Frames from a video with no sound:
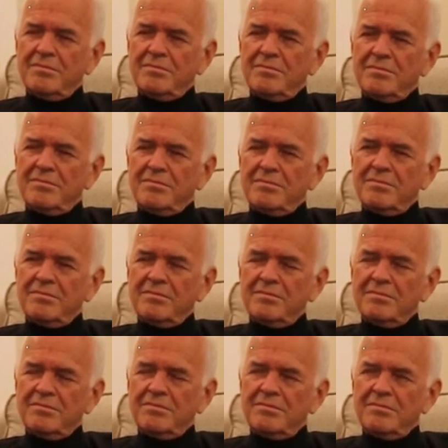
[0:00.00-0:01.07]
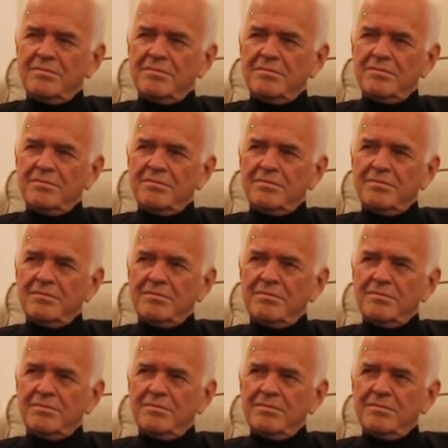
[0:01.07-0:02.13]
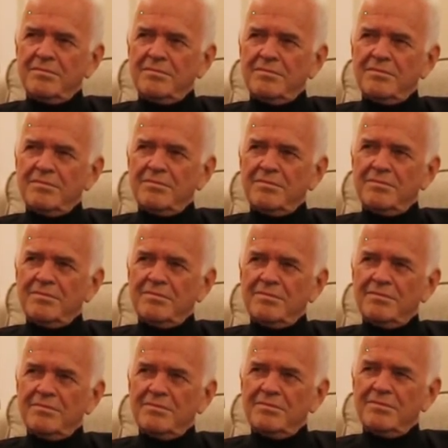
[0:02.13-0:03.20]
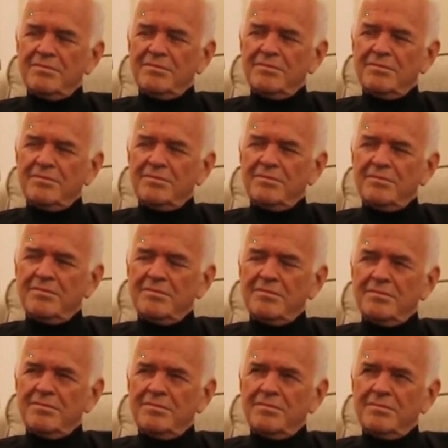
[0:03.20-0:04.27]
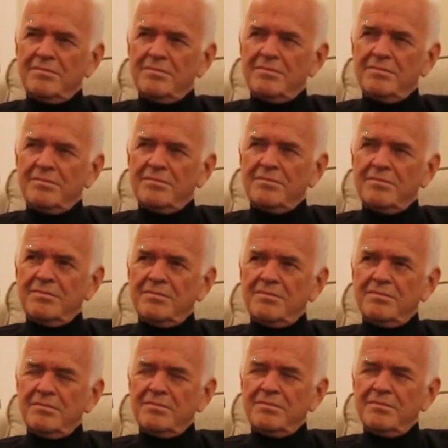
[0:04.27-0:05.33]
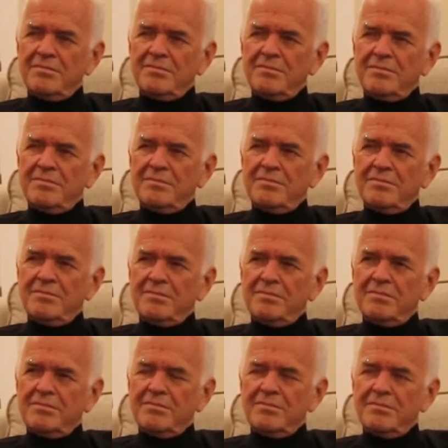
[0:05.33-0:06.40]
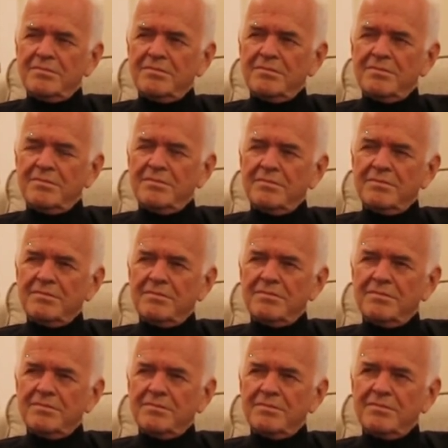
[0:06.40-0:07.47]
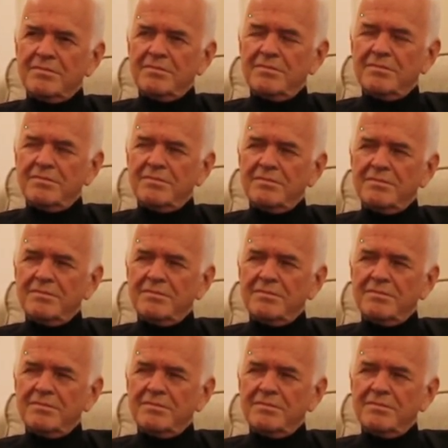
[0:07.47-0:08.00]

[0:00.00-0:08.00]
The person shown says nothing.